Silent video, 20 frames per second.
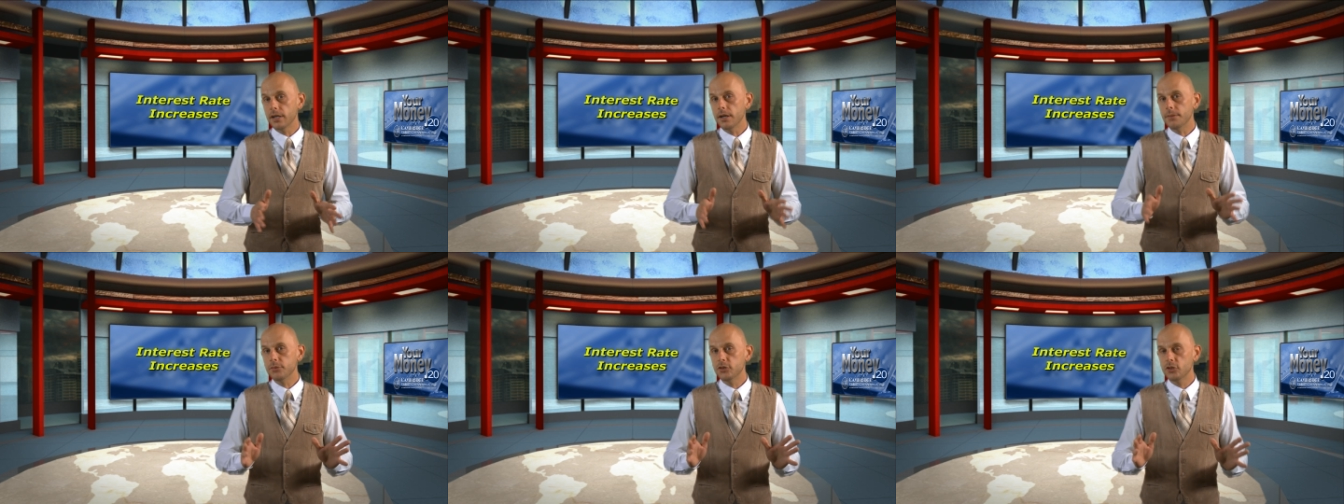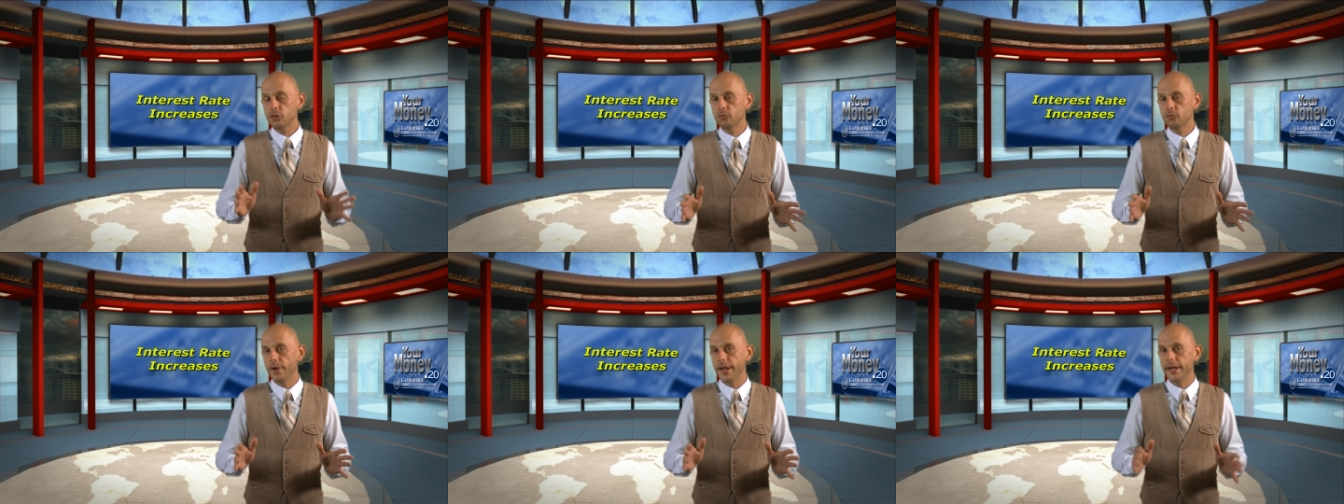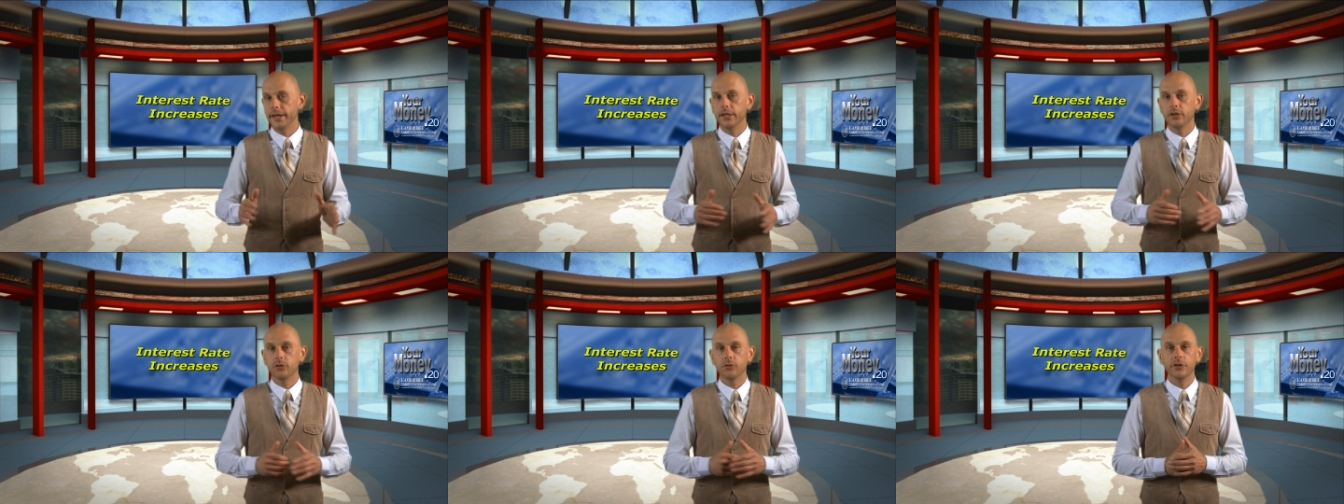comes to
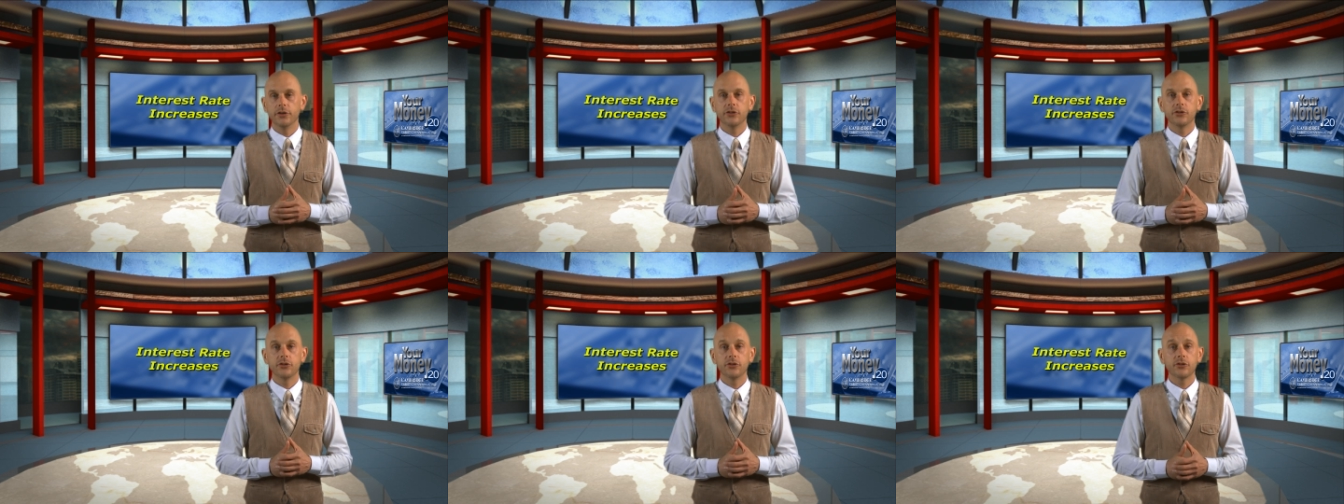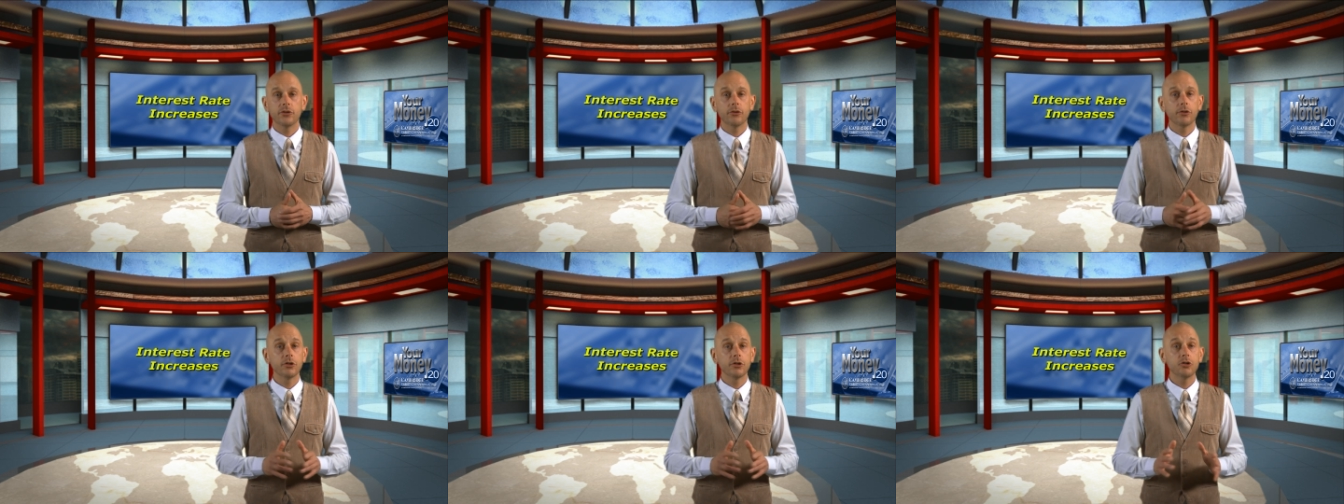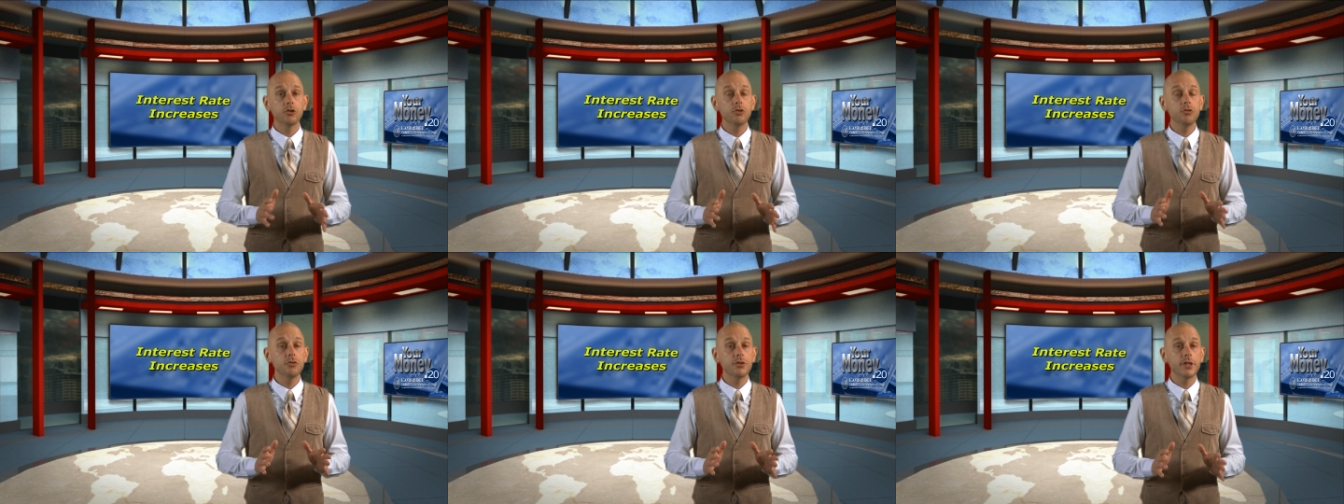rate increases, there are
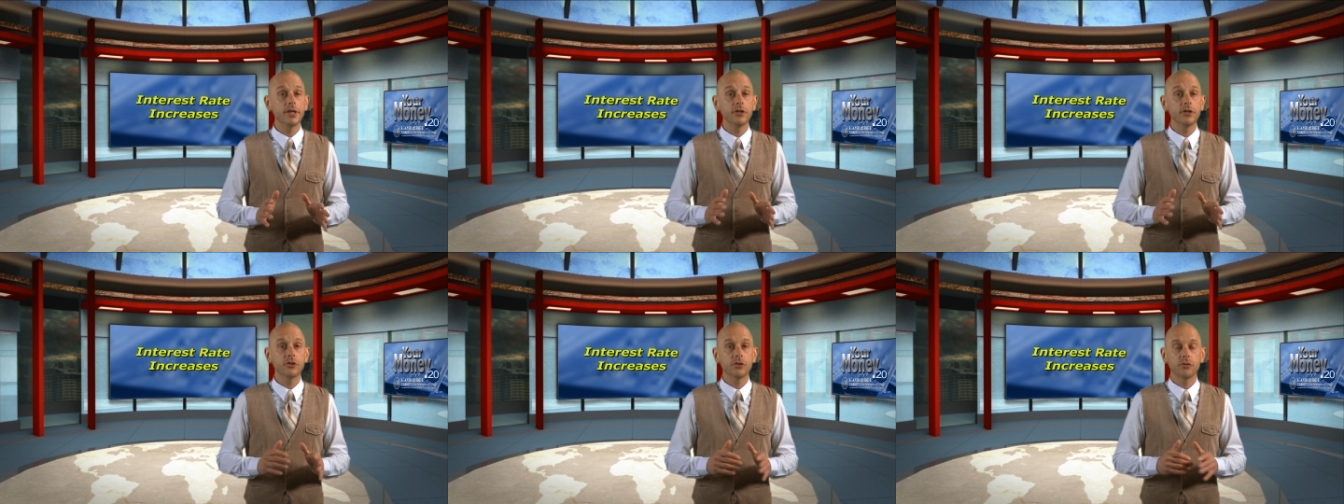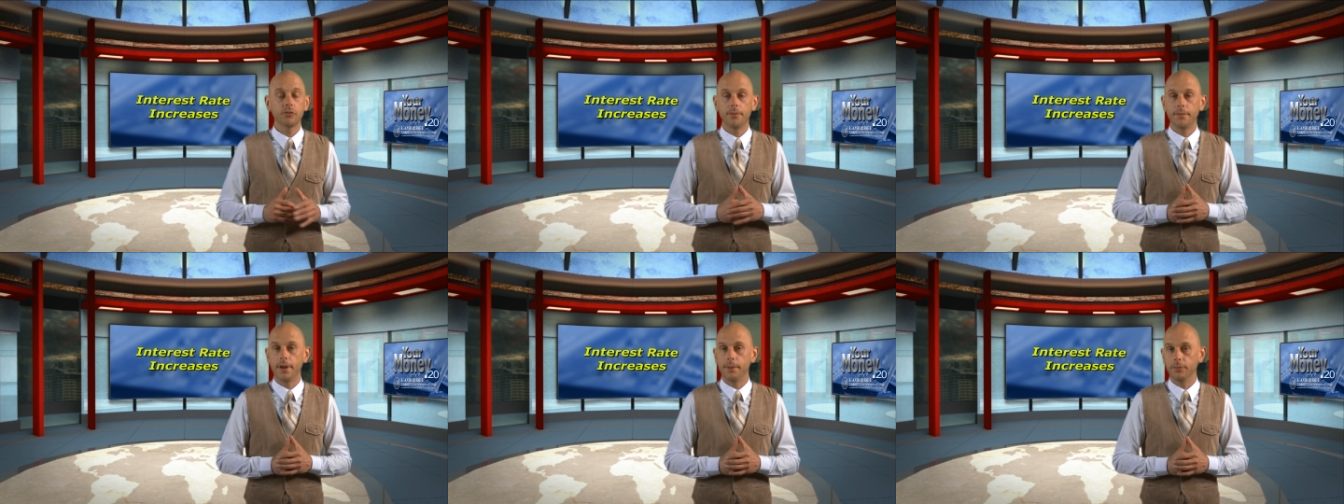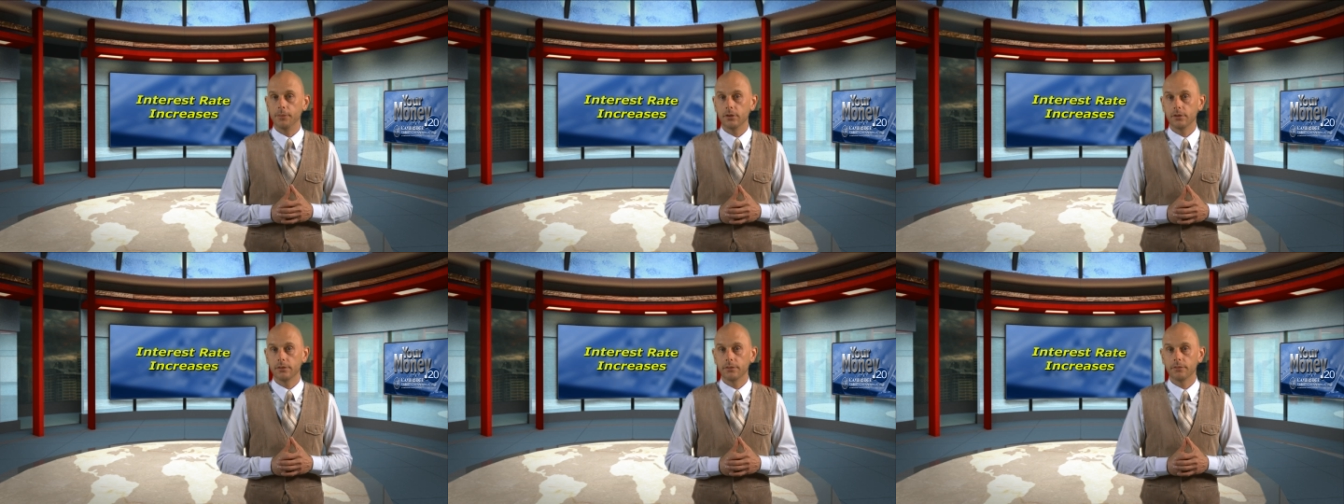two things to
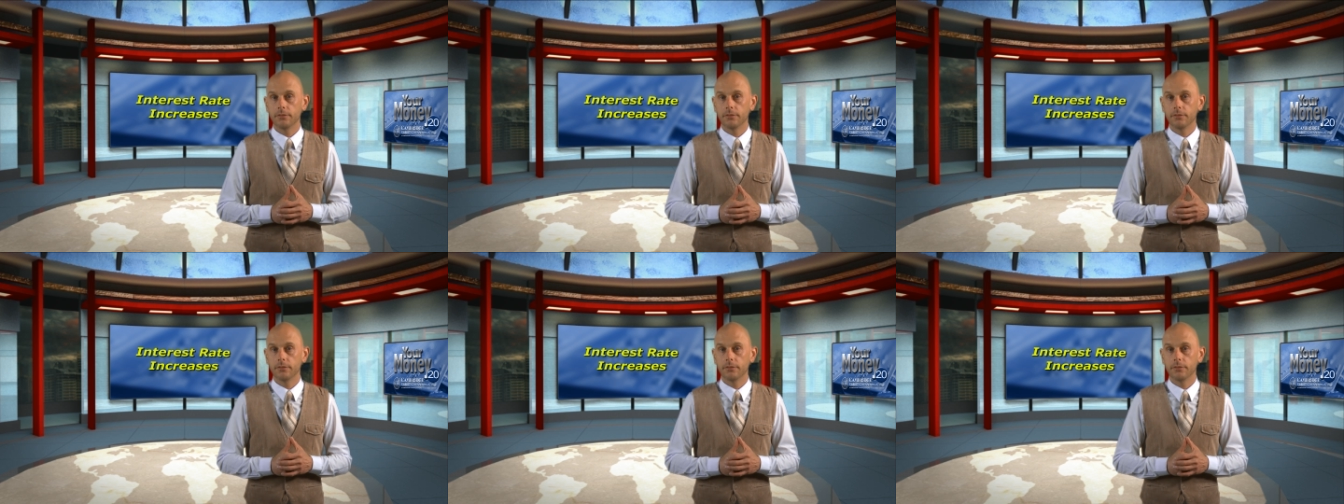remember.